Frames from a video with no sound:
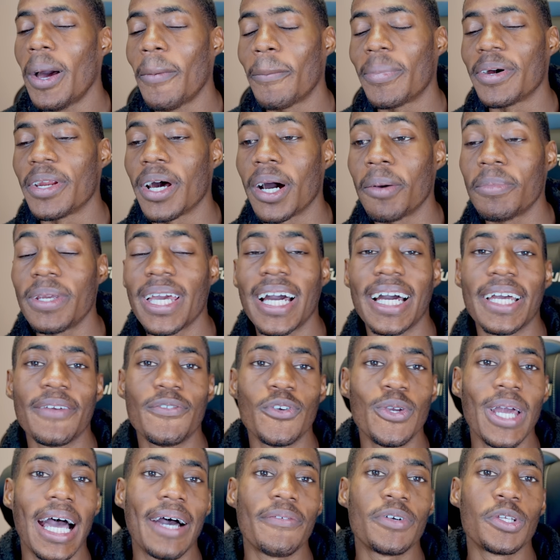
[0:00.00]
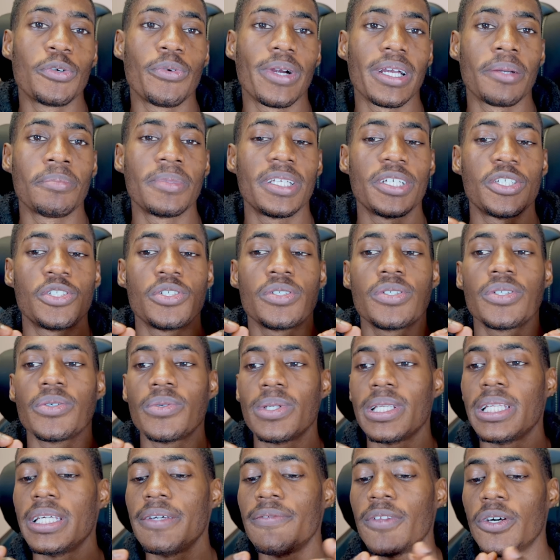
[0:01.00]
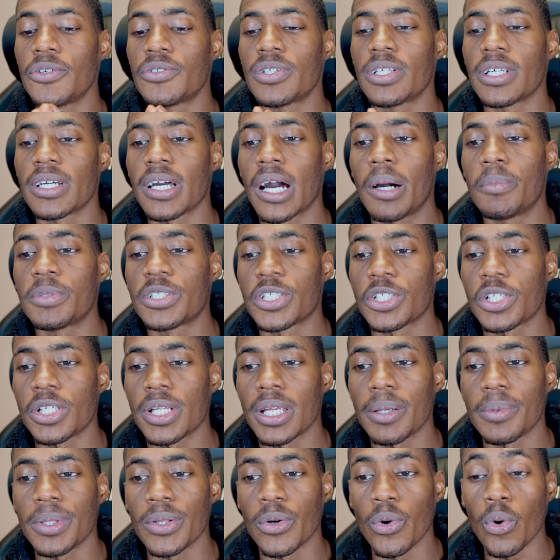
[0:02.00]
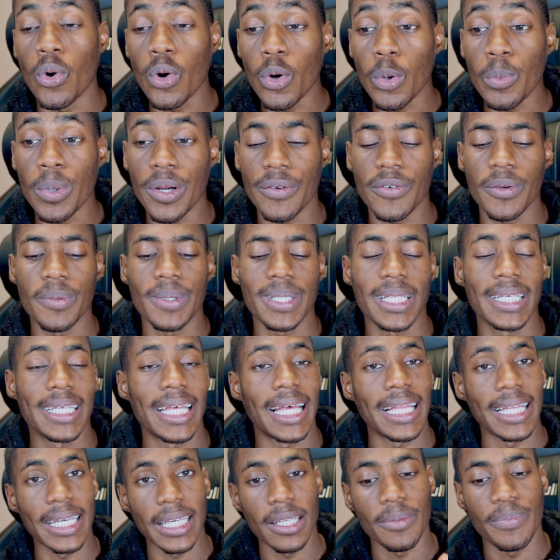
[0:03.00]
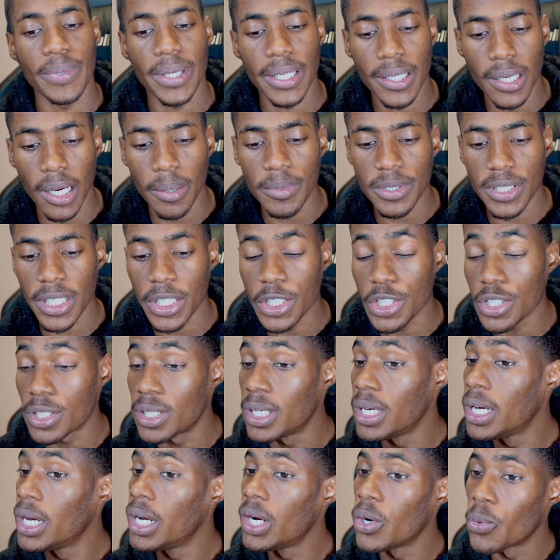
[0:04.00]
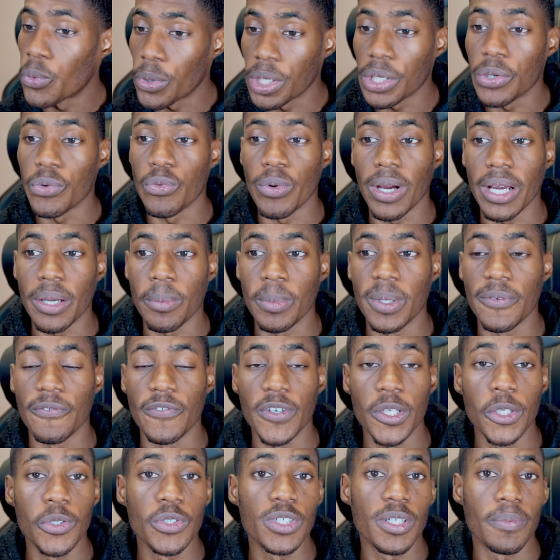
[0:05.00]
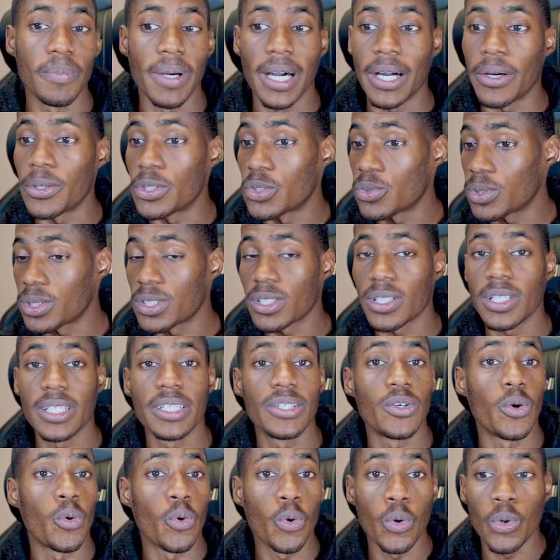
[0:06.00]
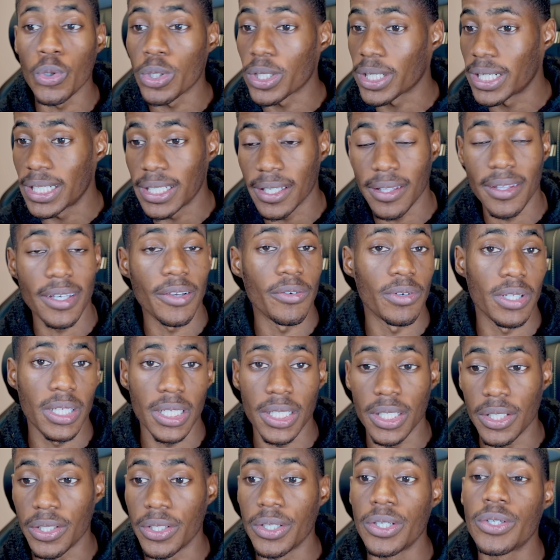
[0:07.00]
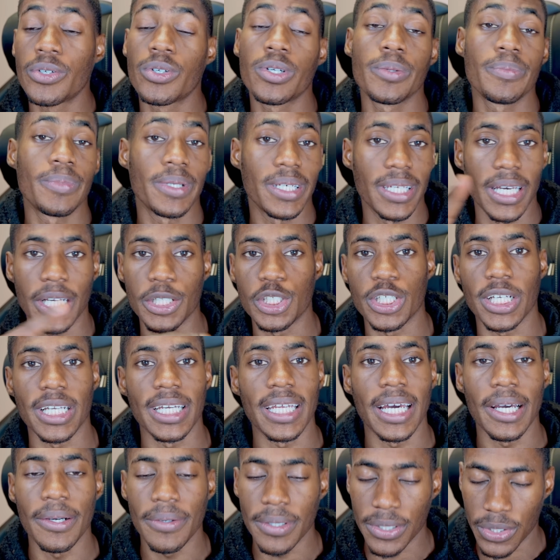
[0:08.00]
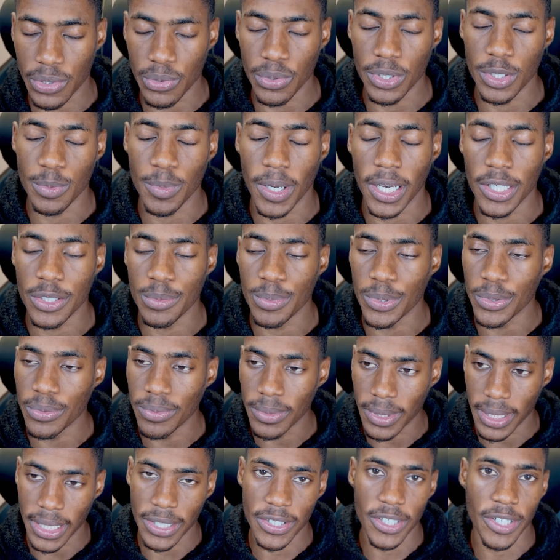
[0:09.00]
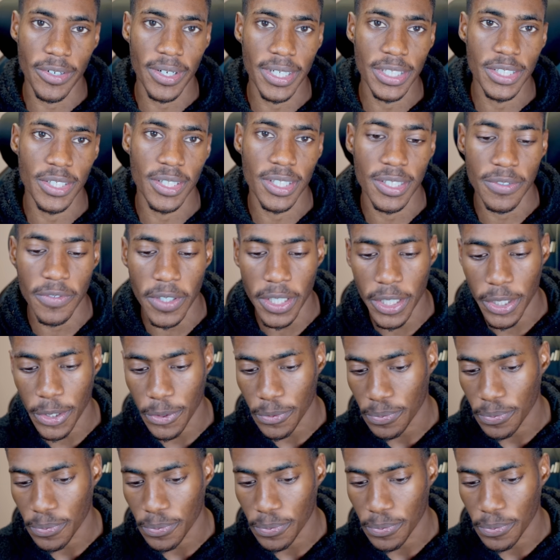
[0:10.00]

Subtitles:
But yeah, if you have any recommendations, you can leave those in the comment section down below, or probably click that link in the pinned comment section where you can recommend videos about Switzerland or anything related to Europe, and I'll check it out as soon as possible. Let's get right into this video.